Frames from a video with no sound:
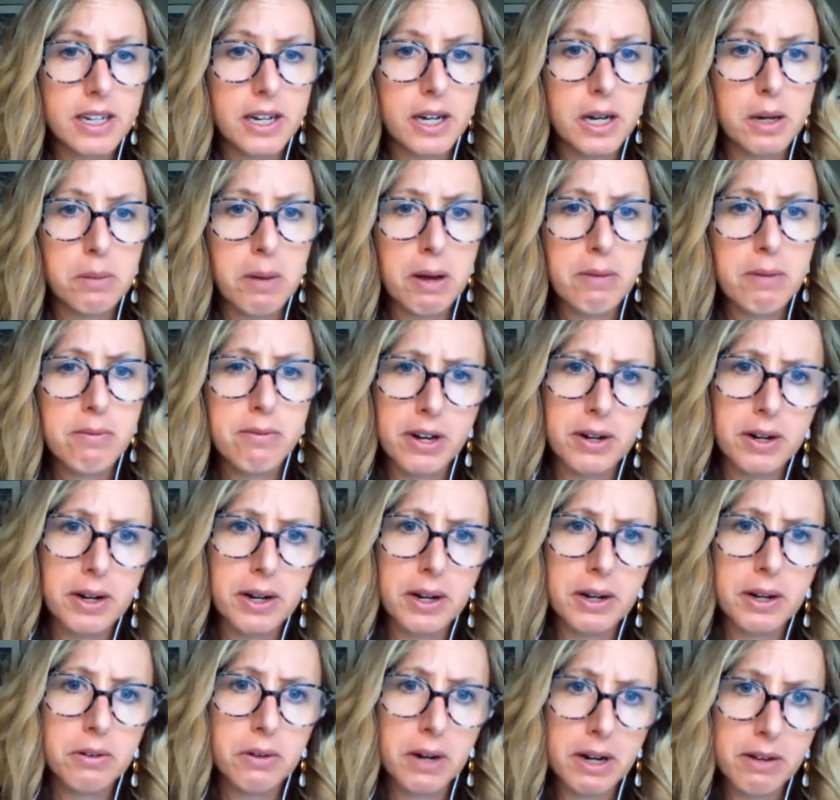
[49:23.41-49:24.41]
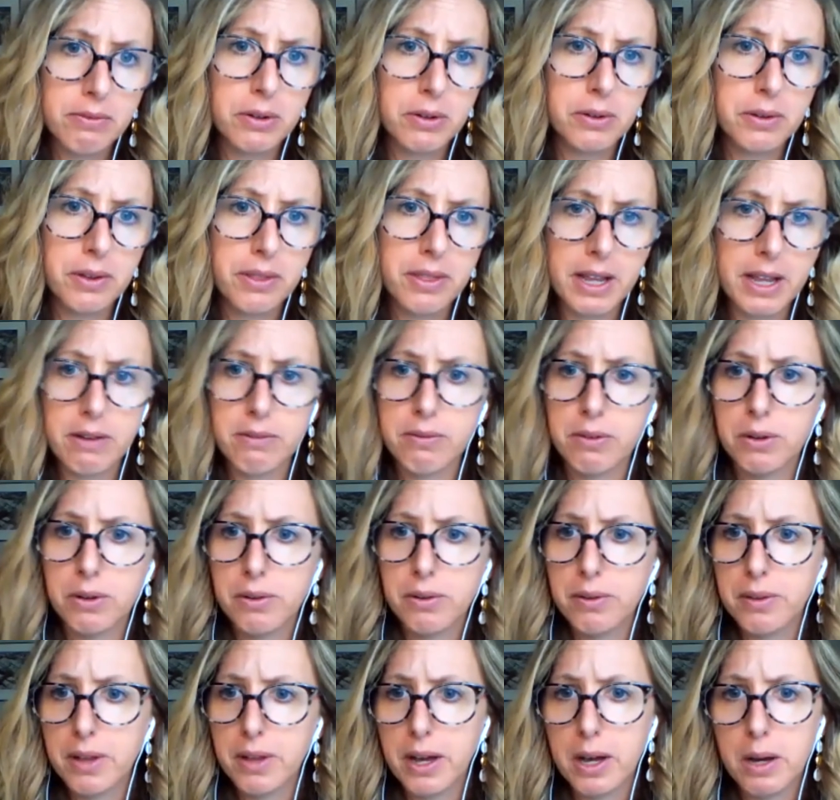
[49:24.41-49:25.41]
I'm very grateful and
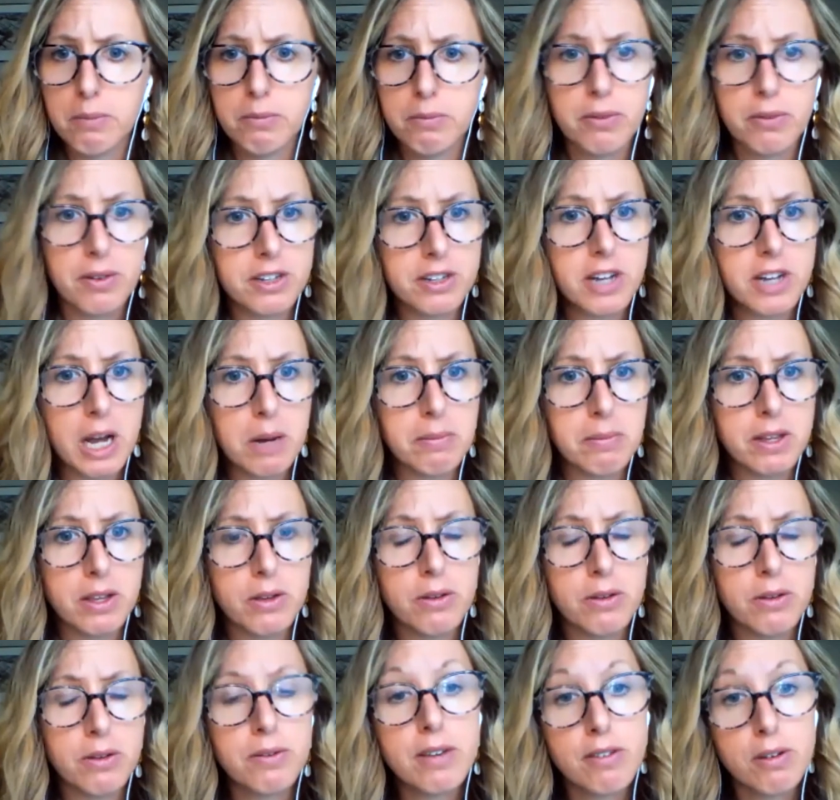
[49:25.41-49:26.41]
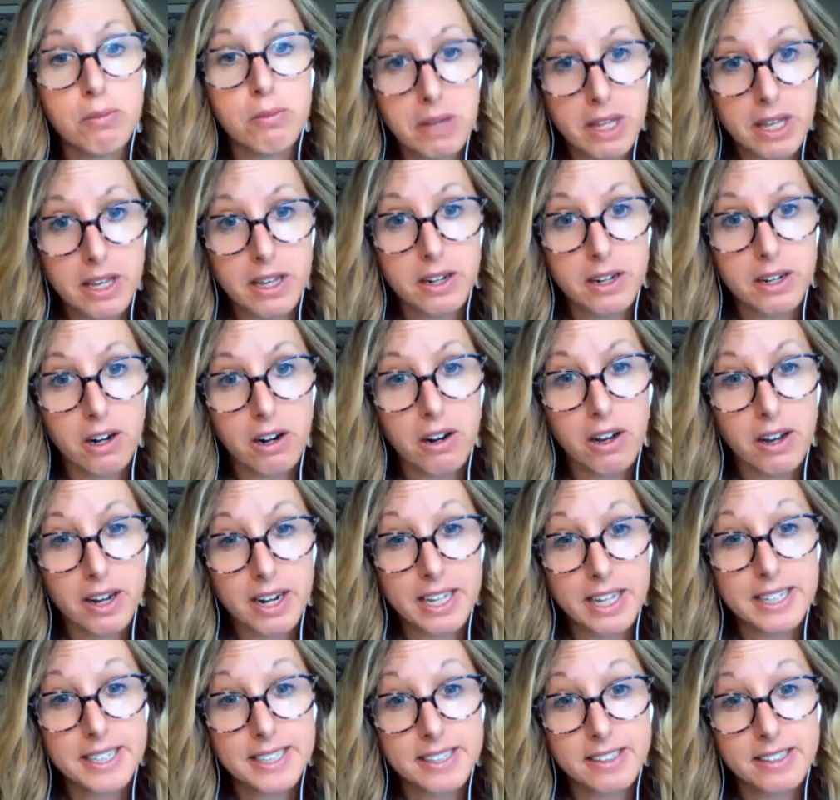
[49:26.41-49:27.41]
thankful for the time that you've given me and our
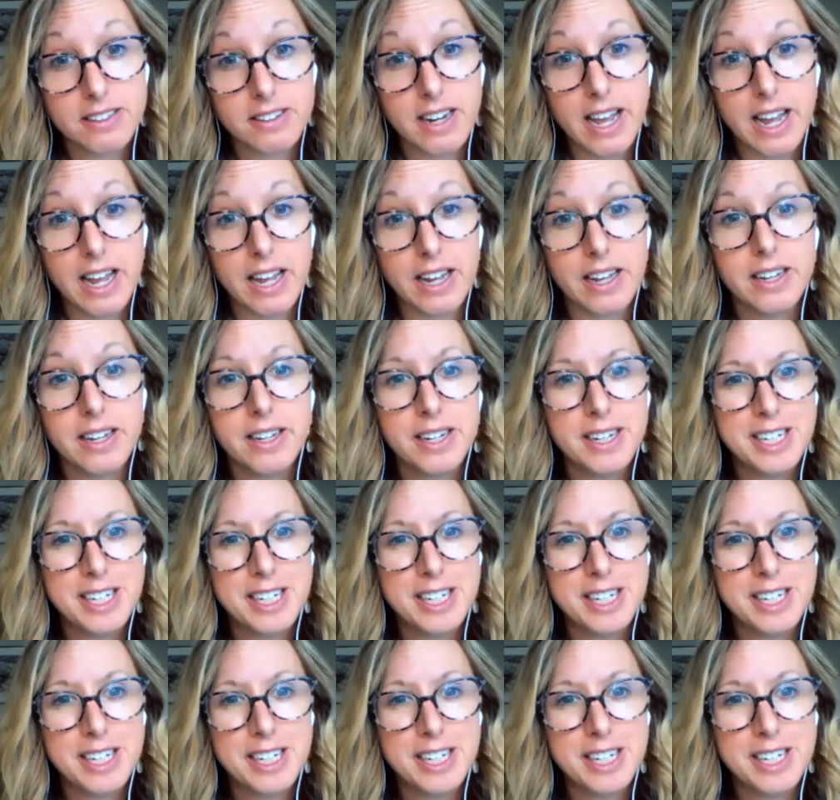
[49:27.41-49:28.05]
audience today.